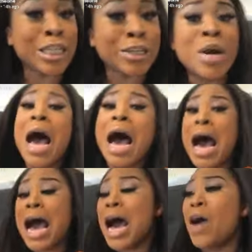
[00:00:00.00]

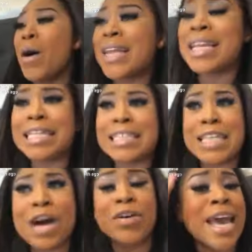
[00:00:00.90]
Oh, I think it's
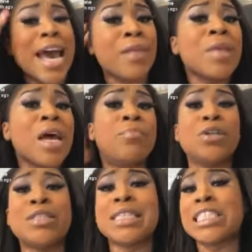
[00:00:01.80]
so, yeah.
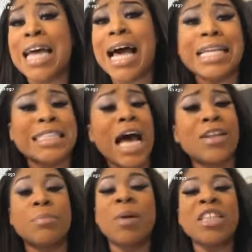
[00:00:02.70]
Boots is jealous of
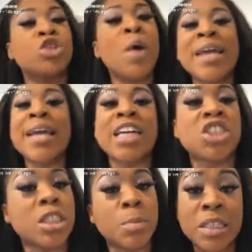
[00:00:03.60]
it. Bitch, you ain't got
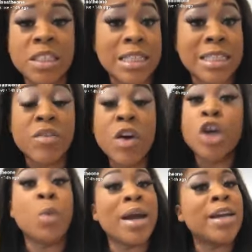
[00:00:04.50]
shit to be jealous of.
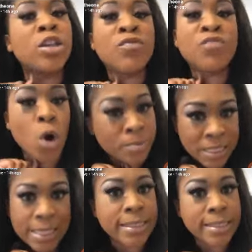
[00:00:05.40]
You ain't on the Forbes
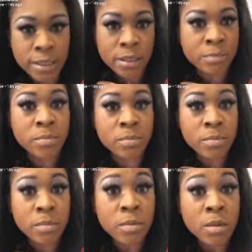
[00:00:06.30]
list.
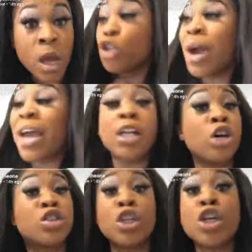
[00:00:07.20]
You ain't
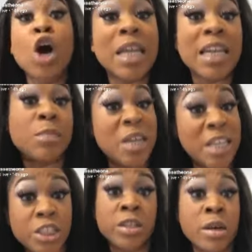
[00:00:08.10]
close to no list, bitch,
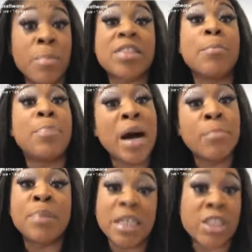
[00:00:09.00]
but the bum
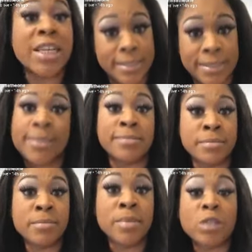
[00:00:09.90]
bitch list.
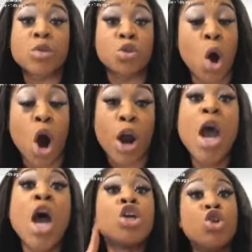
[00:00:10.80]
That's what you are.
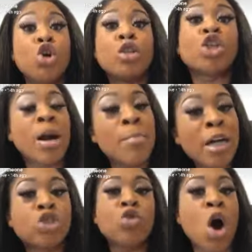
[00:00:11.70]
That you bitch, talk
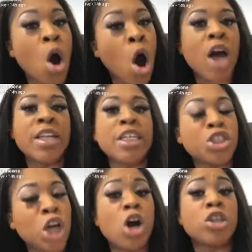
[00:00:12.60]
about you bitch, you need some
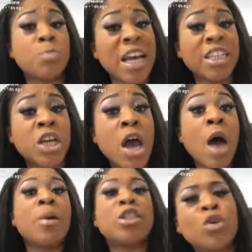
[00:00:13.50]
bundles, shows, bitch. I got
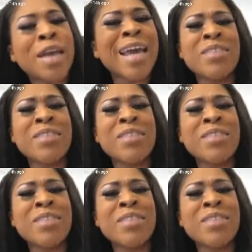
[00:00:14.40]
bundles for that.